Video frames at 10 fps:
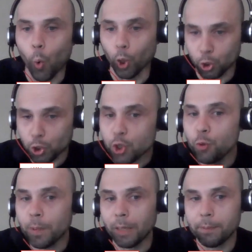or
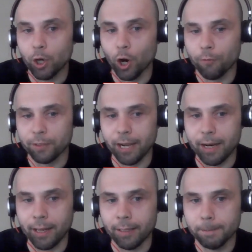2 PPR for
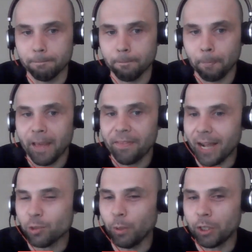tight ends,
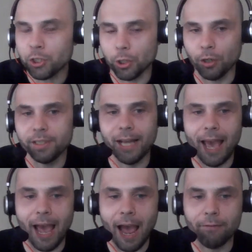that's when it starts to
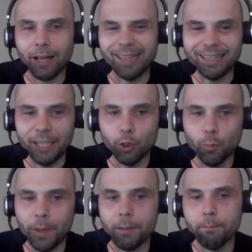have a
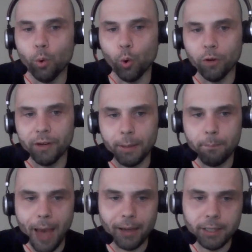little bit more of an
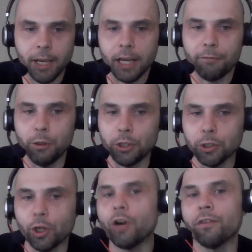impact. If you
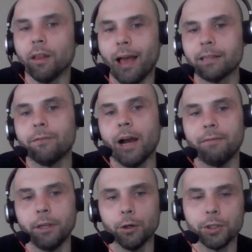just look over the last
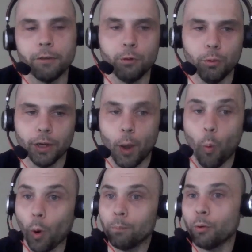5 years, if you look
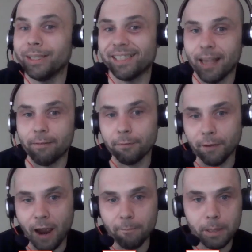at
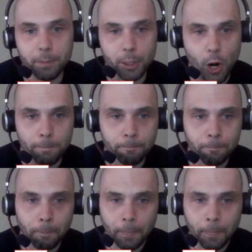1.75 PPR,